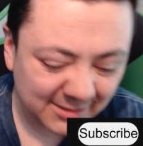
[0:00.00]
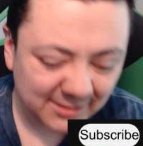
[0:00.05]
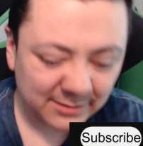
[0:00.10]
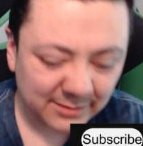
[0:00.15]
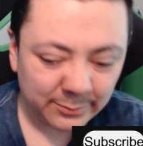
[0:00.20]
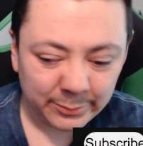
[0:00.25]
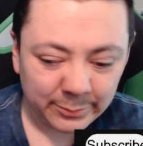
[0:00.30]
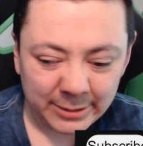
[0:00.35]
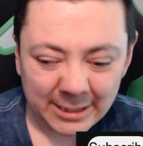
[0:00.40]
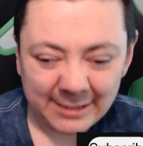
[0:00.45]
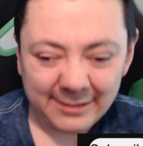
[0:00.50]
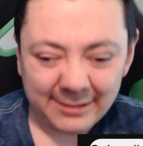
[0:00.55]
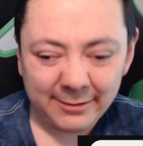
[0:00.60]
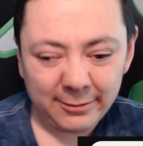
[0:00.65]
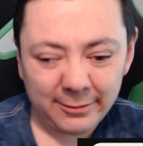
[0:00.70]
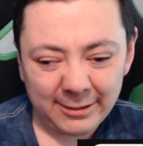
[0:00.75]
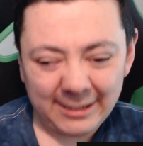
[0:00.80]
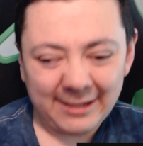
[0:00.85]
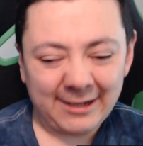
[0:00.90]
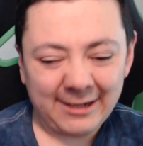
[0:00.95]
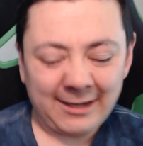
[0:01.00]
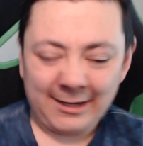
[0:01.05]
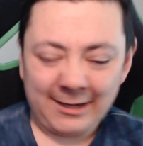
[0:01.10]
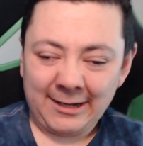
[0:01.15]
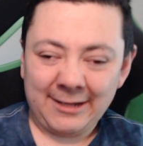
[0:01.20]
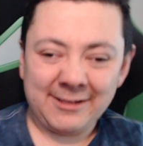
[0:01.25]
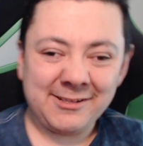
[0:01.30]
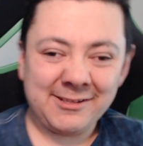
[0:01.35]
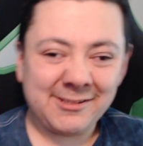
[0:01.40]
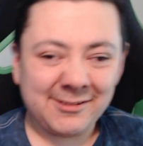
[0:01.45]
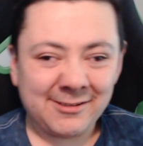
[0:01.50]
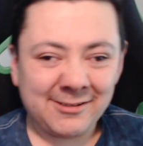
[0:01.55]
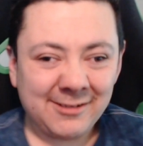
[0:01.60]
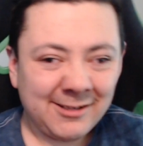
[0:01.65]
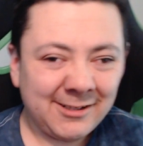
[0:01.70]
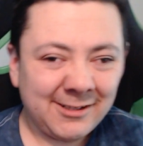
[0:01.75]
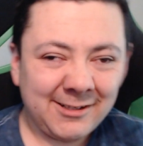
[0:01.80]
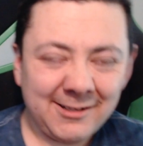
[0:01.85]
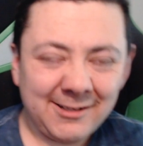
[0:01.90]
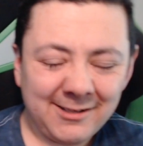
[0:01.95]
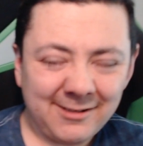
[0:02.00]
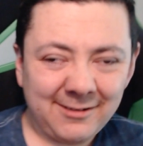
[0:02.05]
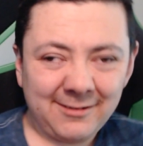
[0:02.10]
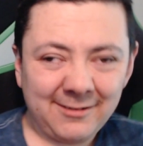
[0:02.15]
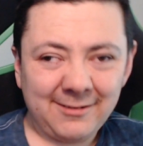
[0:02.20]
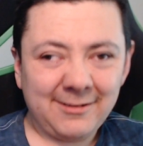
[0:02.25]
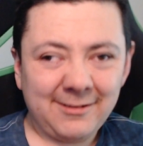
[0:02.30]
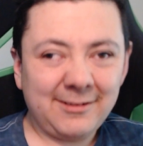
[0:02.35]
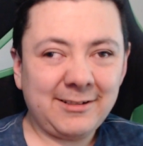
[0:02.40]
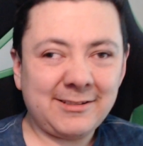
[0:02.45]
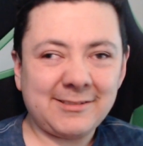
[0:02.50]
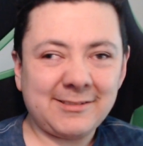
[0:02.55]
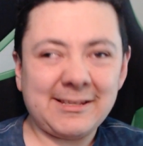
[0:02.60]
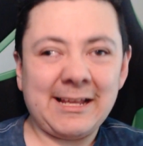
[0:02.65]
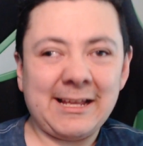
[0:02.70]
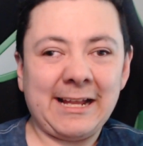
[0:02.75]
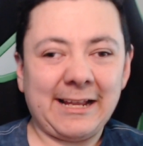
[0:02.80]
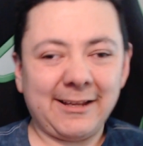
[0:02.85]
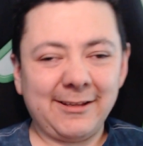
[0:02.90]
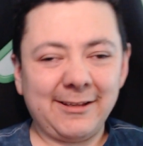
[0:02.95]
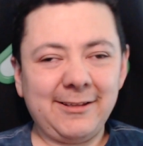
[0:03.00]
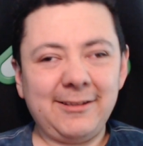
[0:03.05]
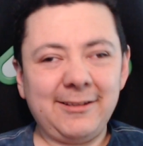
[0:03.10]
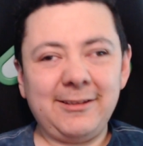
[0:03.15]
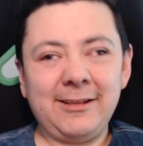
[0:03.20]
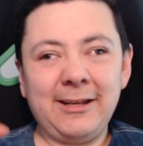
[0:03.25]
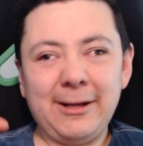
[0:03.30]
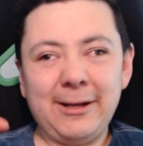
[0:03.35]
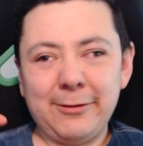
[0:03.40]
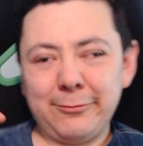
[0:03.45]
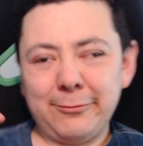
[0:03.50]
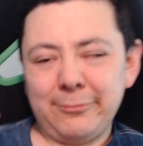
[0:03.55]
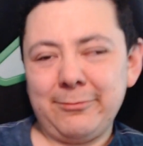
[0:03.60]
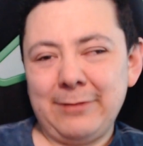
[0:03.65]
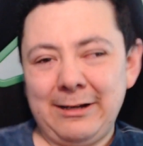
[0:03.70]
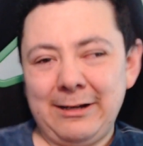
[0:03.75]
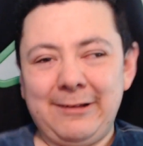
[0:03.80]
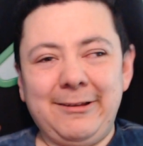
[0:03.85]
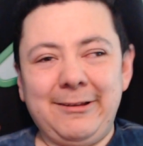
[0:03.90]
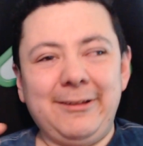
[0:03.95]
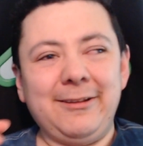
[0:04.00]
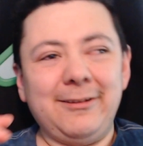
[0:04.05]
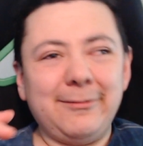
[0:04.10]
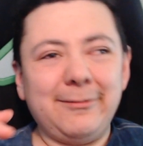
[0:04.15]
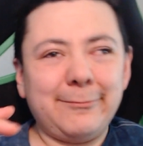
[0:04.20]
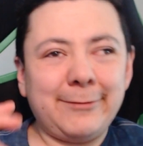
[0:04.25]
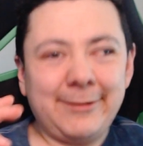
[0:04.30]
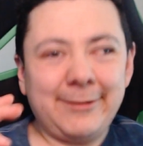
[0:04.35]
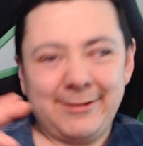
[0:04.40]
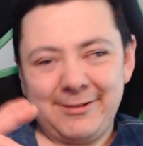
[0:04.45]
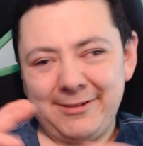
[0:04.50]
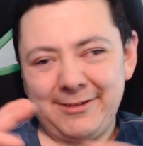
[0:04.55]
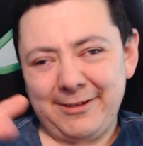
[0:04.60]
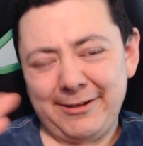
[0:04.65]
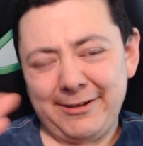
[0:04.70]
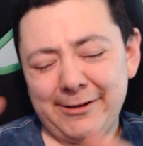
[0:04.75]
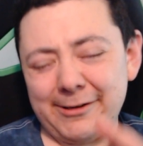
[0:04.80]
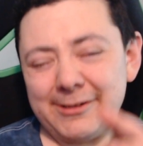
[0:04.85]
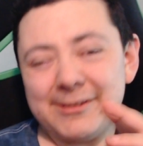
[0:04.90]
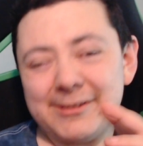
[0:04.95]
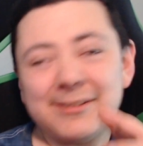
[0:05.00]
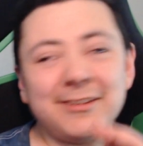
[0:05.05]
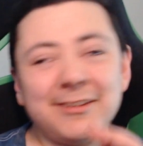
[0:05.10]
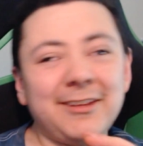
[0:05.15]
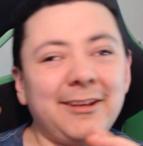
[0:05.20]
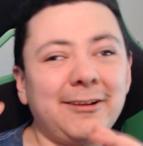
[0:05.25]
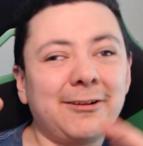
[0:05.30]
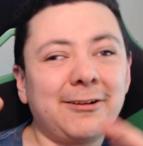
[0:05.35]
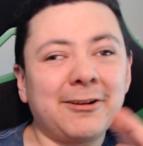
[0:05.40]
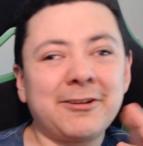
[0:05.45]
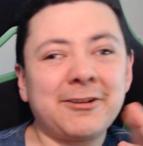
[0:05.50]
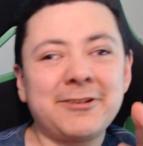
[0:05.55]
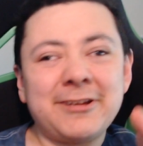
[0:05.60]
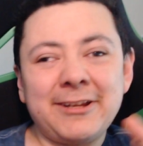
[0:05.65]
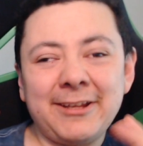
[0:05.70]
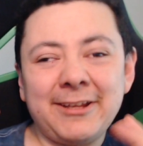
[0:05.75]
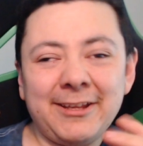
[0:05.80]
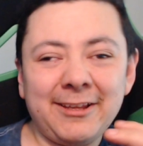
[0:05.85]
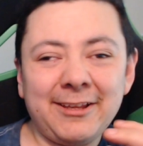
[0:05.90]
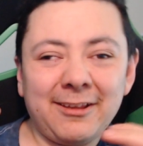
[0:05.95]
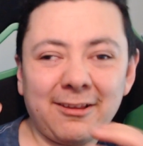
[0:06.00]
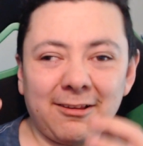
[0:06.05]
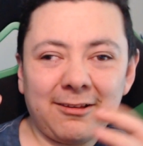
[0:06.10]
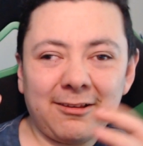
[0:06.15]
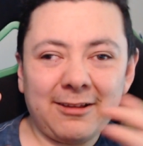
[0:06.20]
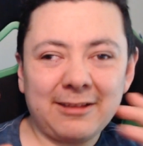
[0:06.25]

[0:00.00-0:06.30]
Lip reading: the planet that has, it's like, you know what a sea urchin is?